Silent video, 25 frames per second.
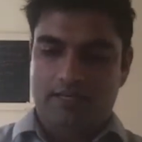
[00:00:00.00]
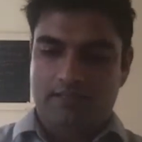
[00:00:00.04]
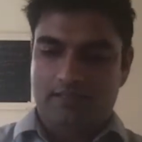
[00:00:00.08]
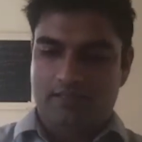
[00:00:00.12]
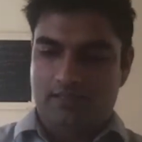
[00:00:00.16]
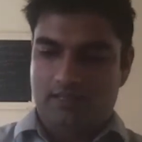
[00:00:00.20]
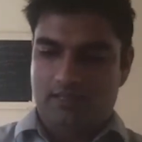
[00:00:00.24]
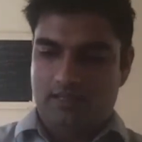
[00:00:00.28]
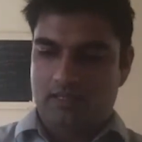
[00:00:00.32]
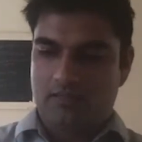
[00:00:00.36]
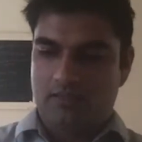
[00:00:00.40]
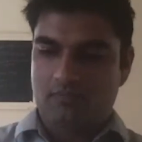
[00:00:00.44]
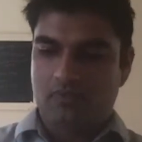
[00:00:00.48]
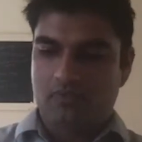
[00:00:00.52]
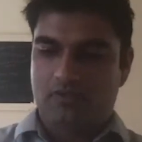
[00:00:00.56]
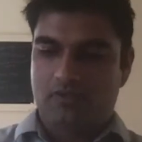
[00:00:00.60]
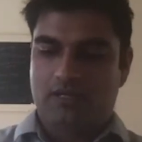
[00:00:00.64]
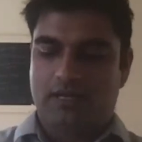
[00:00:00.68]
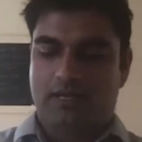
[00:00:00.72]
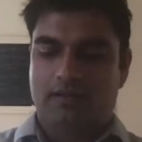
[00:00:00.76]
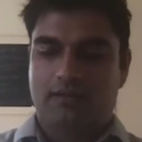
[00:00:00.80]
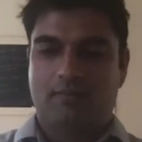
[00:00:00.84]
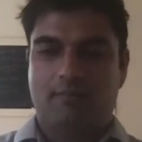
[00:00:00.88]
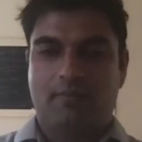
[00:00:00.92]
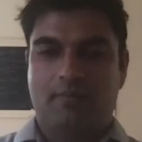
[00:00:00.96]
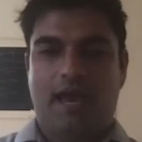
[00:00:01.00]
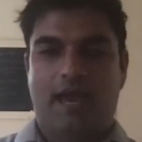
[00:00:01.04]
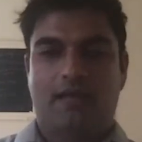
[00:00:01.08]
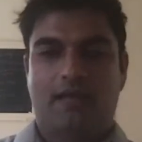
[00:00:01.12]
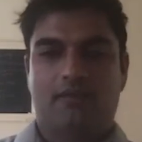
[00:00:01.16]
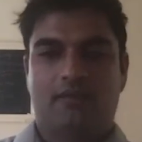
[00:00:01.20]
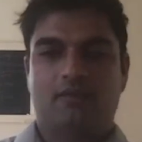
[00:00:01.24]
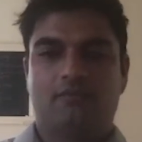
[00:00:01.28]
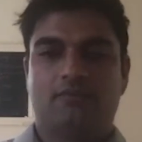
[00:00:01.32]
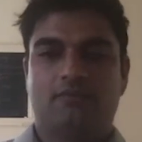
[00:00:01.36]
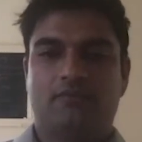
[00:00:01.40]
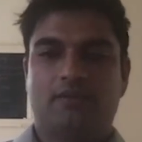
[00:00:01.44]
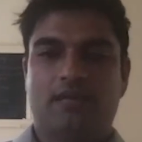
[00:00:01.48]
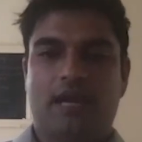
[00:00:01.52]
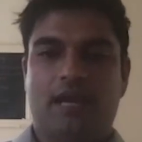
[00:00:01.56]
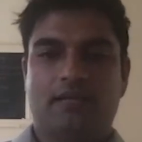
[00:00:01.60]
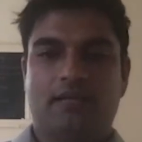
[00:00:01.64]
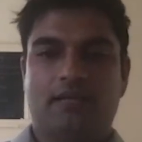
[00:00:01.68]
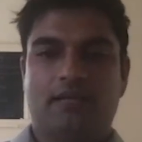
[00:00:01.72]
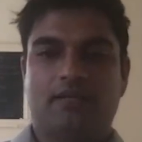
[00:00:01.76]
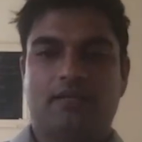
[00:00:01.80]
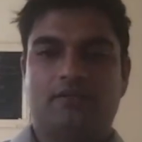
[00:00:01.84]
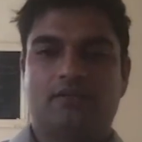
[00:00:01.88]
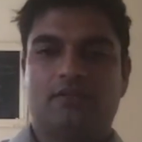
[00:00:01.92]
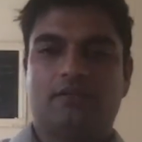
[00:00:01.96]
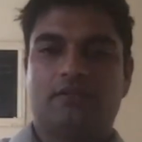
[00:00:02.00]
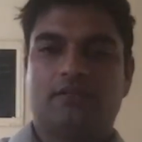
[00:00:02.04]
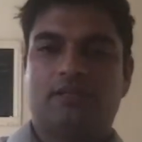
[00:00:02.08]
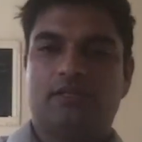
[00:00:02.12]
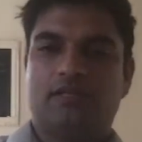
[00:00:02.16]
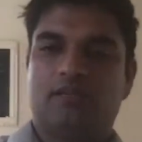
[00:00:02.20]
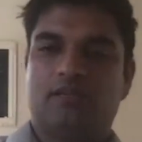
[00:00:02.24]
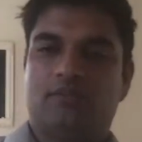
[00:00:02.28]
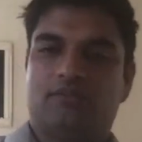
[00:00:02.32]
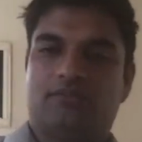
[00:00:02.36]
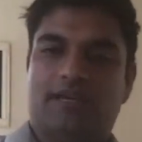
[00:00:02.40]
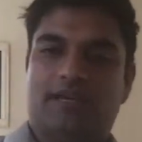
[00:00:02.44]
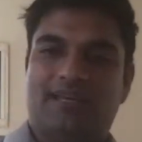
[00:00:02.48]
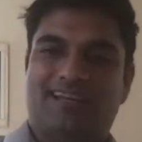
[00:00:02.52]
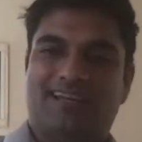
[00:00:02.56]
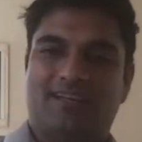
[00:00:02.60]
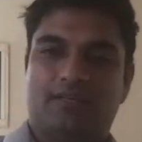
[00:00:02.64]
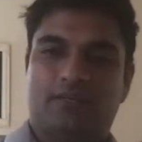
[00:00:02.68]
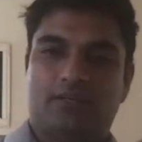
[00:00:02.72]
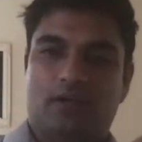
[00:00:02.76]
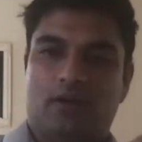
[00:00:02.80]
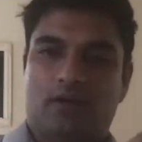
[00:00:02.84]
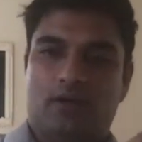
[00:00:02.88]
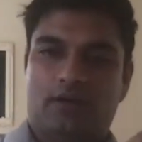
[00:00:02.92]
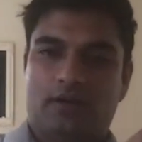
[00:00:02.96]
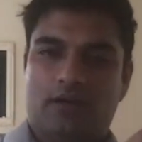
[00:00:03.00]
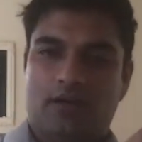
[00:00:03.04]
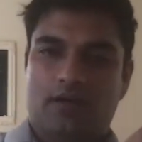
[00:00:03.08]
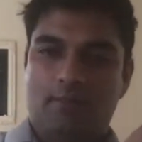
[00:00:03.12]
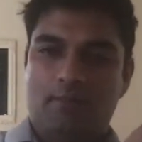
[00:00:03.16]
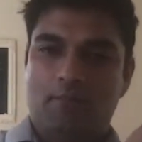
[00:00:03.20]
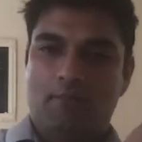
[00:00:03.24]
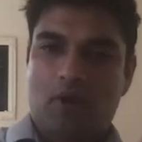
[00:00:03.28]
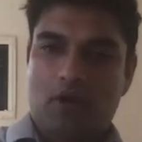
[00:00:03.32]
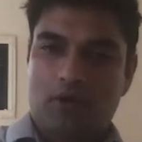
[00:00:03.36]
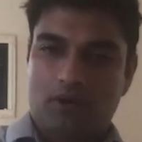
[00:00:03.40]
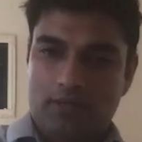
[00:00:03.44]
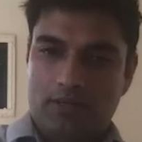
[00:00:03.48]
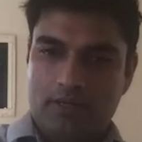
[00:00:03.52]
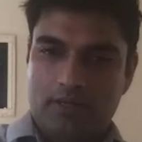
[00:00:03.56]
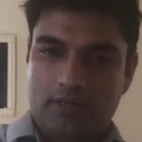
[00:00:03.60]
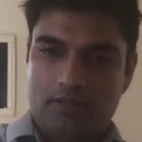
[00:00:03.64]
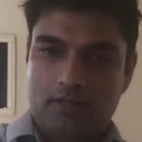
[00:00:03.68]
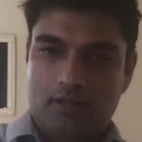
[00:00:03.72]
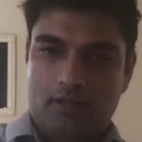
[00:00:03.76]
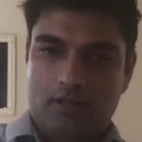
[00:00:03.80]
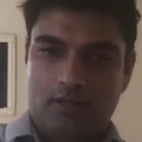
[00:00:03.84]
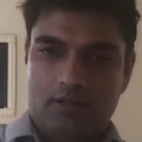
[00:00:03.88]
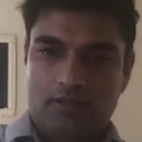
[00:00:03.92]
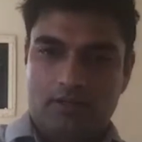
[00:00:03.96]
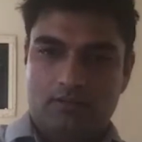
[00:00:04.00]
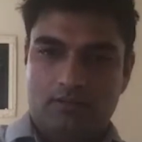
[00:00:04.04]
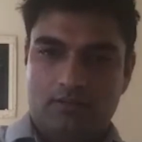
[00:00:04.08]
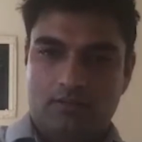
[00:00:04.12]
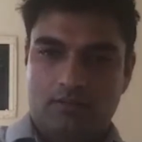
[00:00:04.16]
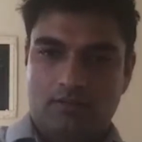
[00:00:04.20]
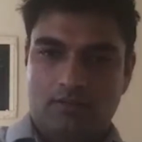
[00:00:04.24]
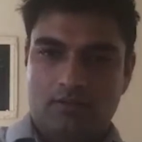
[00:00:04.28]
teams down the path of not necessarily defining a target market, Collin,